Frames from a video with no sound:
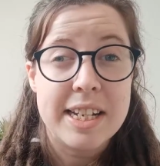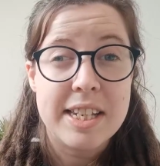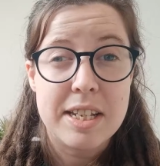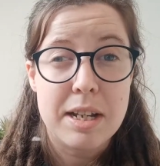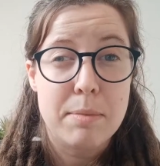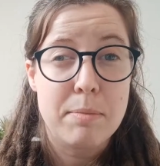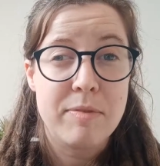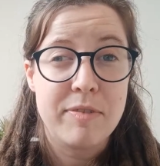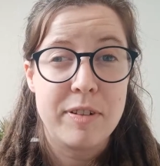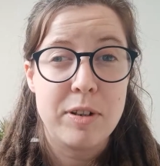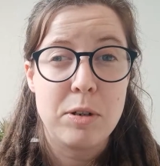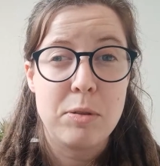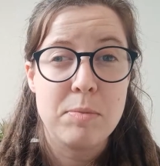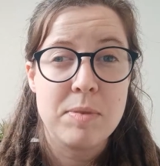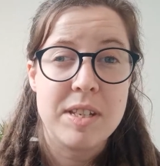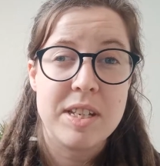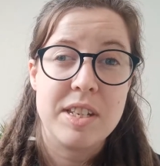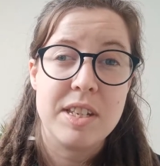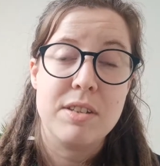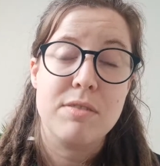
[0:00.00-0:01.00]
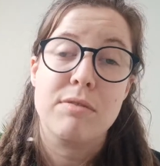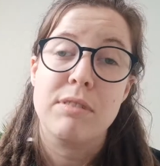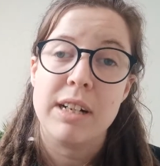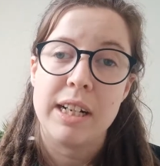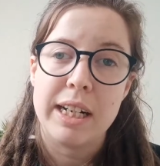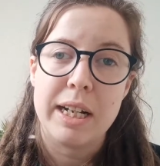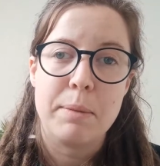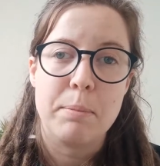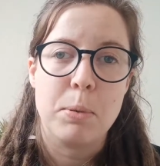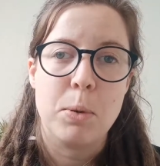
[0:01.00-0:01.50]
some films, this is
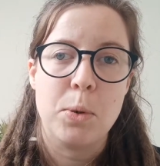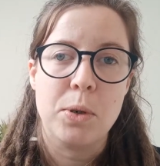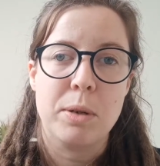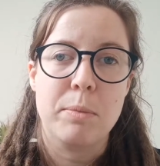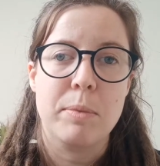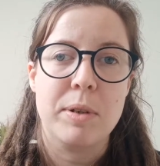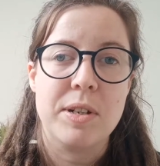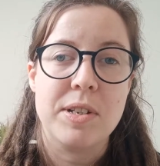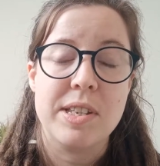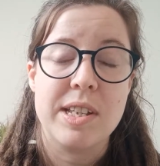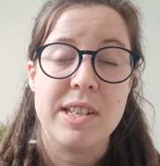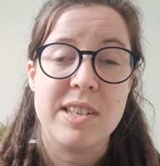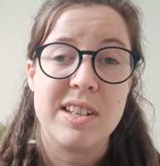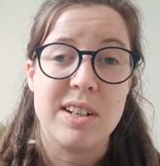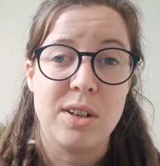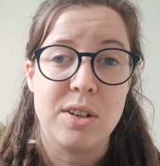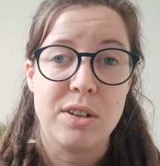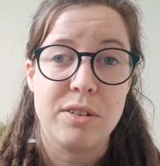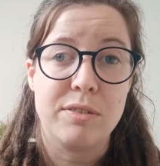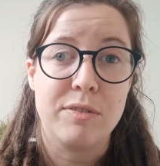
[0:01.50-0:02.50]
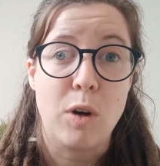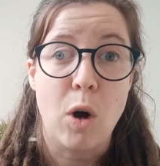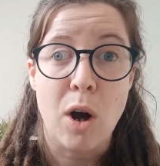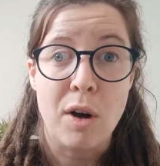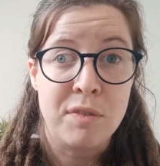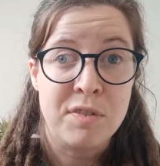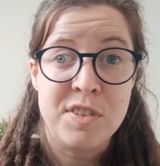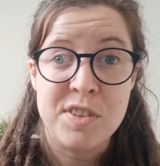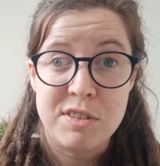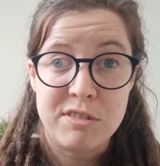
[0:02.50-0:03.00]
really important because there's a lot of
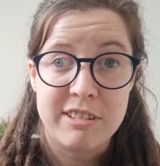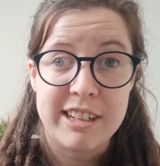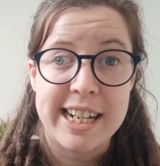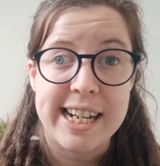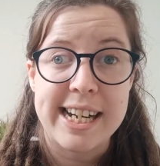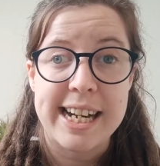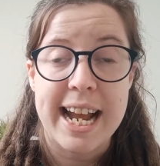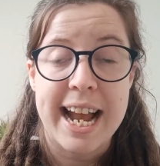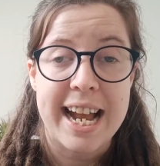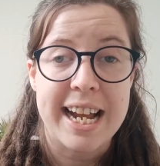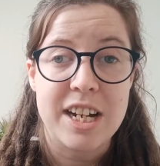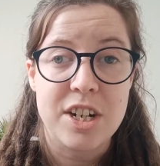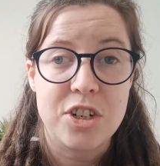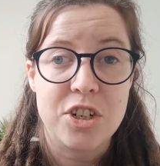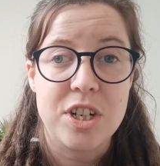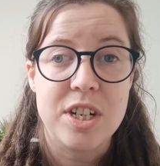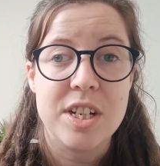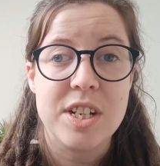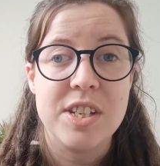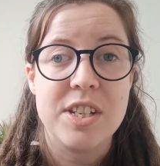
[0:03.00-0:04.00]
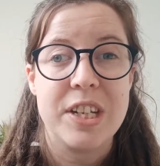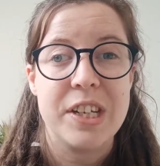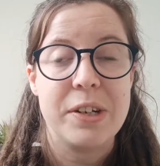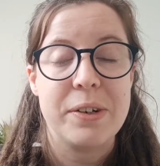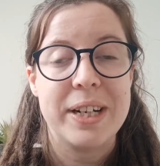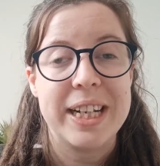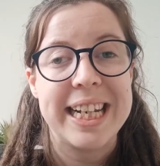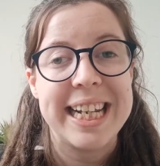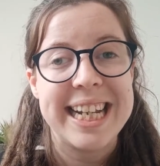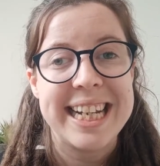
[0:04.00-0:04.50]
off-screen action, so
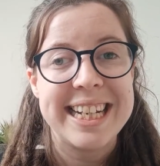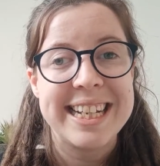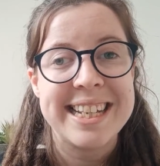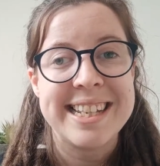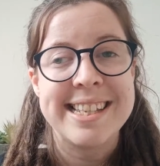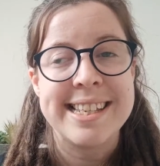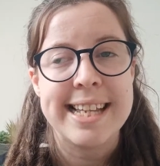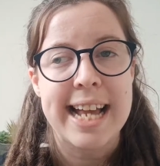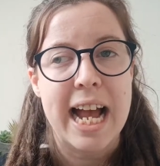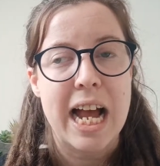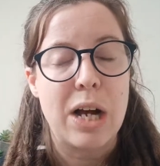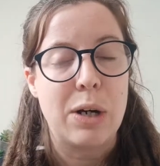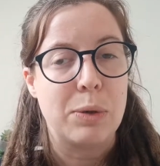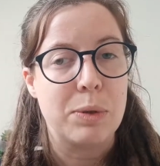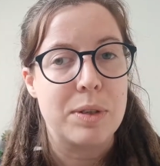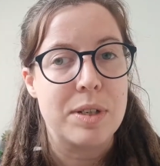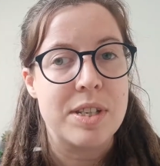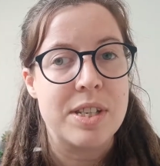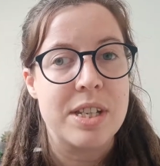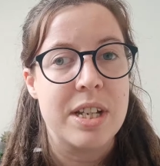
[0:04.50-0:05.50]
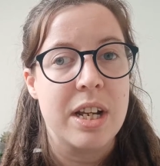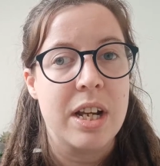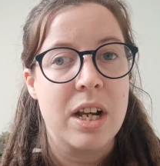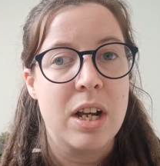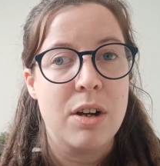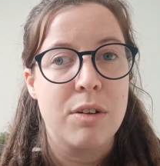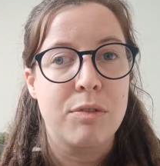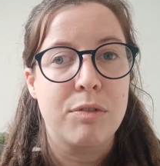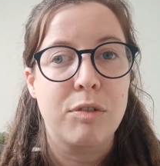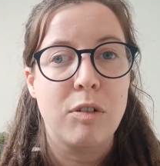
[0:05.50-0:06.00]
you can hear sounds
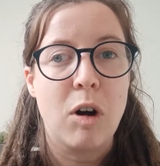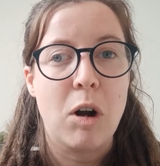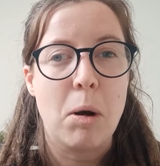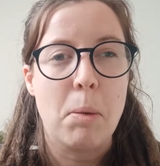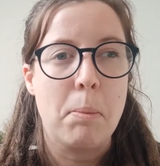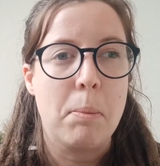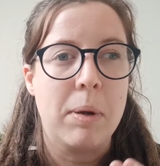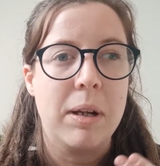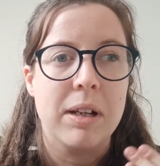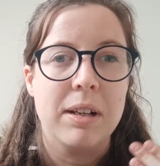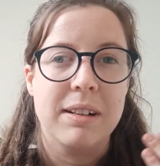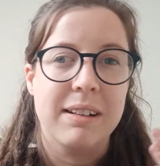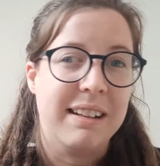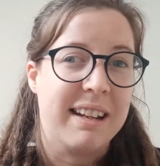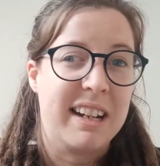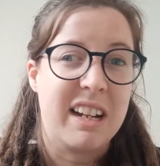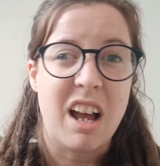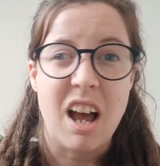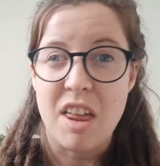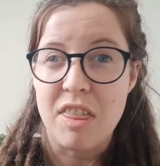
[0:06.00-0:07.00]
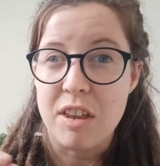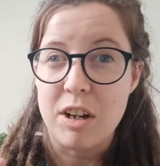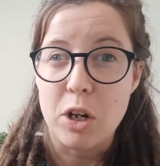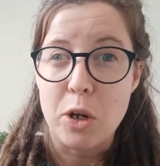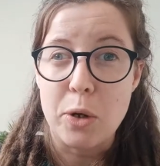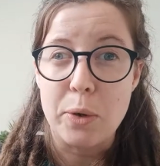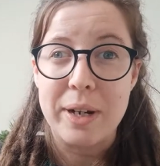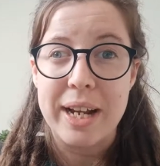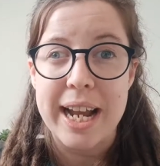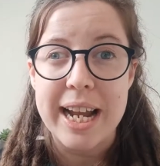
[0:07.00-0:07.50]
from like other
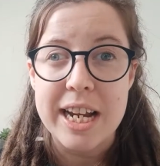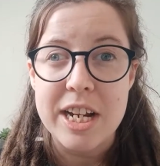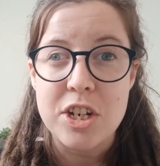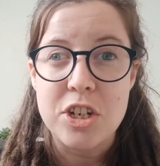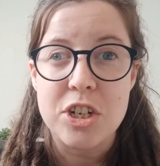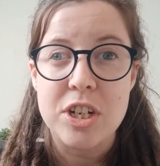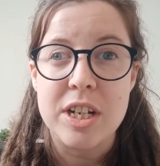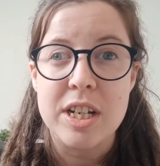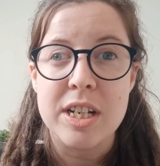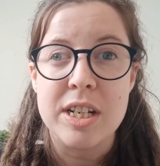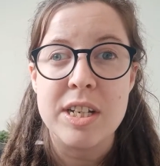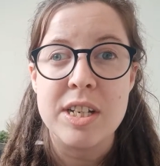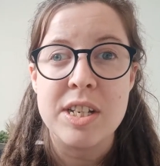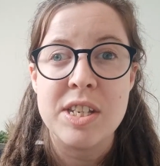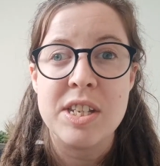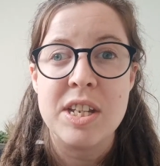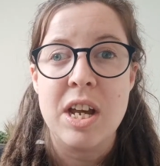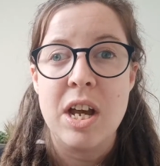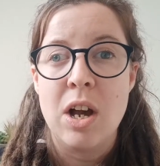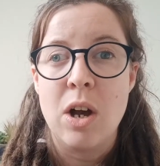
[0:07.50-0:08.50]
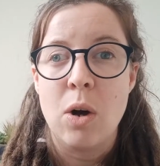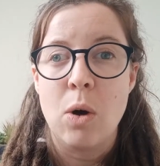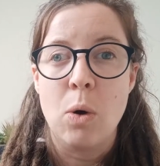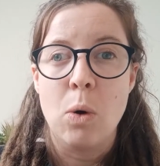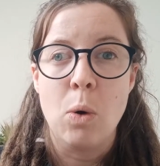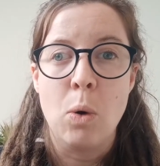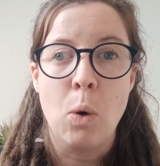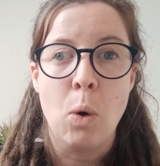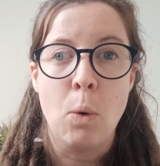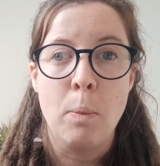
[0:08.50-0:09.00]
locations
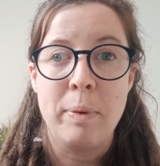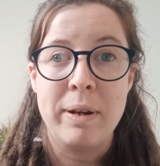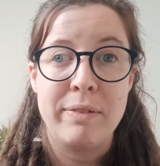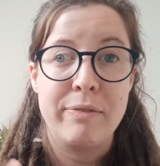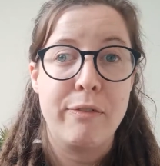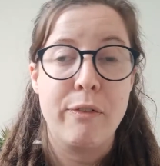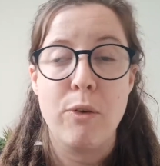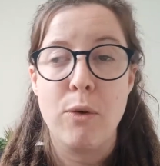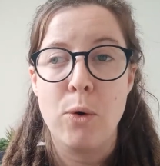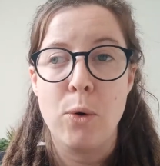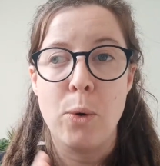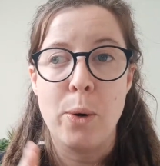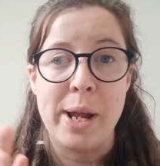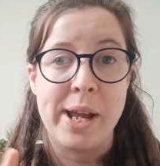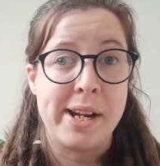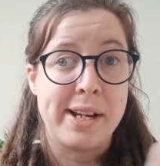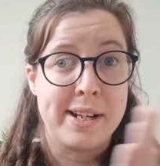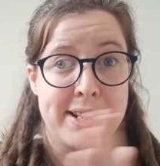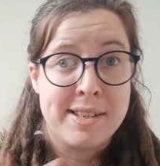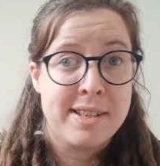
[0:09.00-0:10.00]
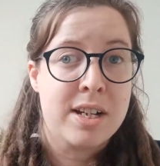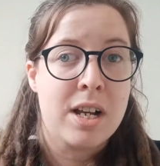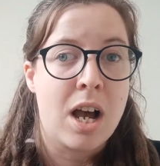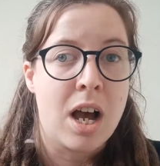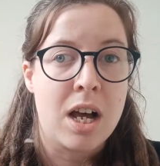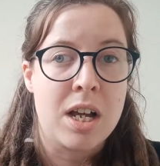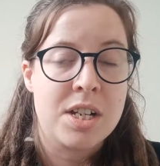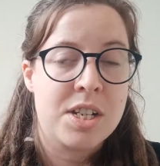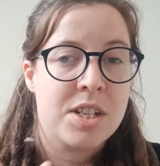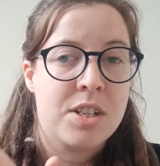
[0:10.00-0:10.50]
or before it has
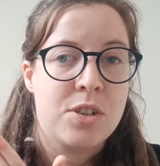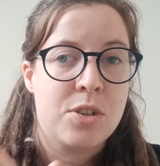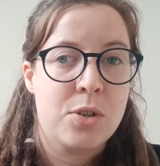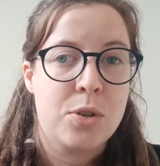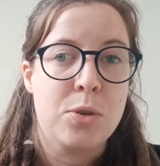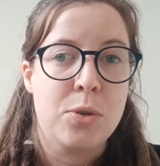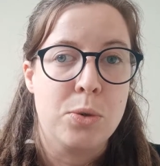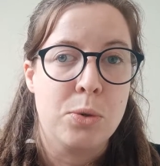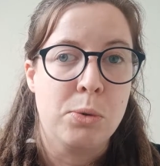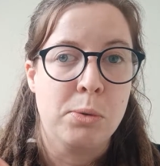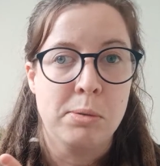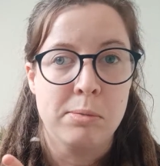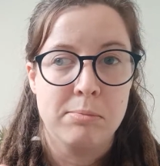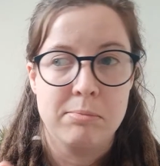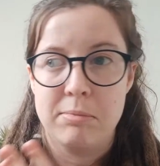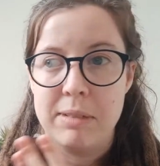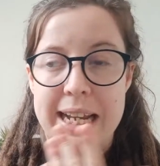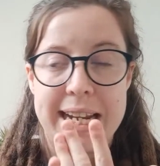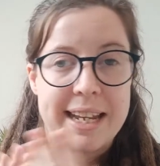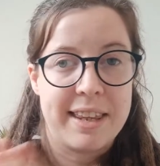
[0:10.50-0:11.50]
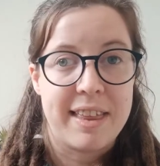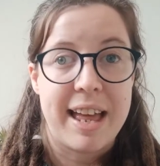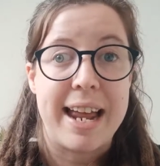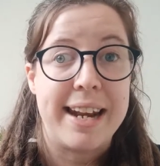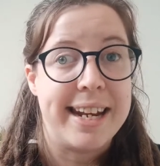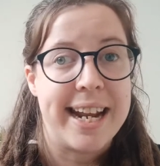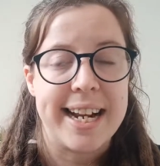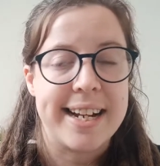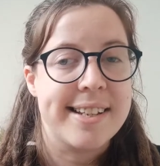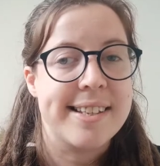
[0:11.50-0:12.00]
cut to like
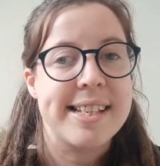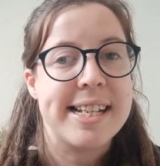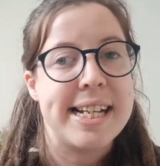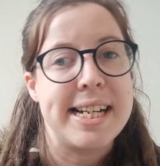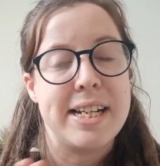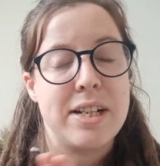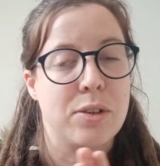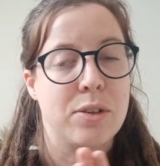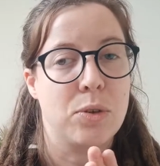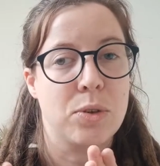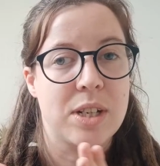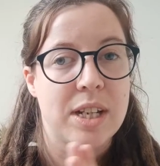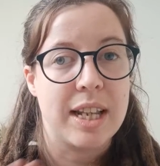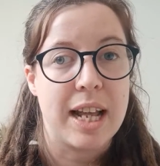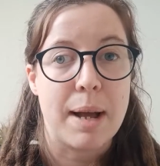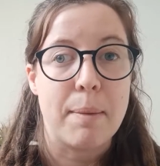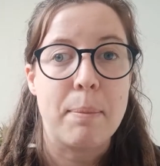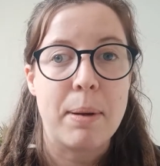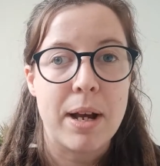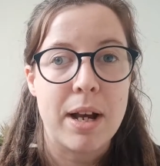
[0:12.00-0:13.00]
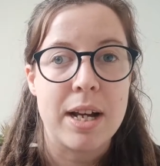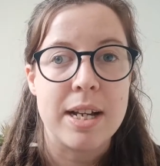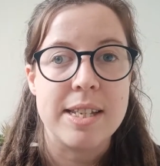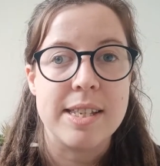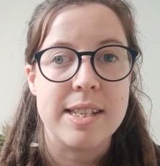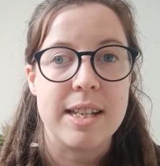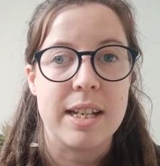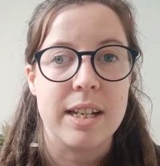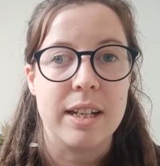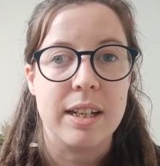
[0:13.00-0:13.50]
that next scene or to that
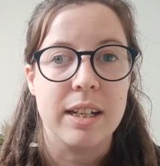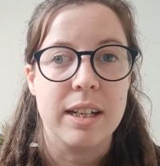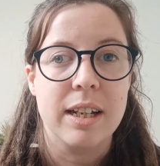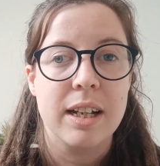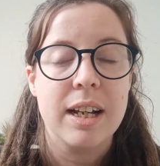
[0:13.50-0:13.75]
person.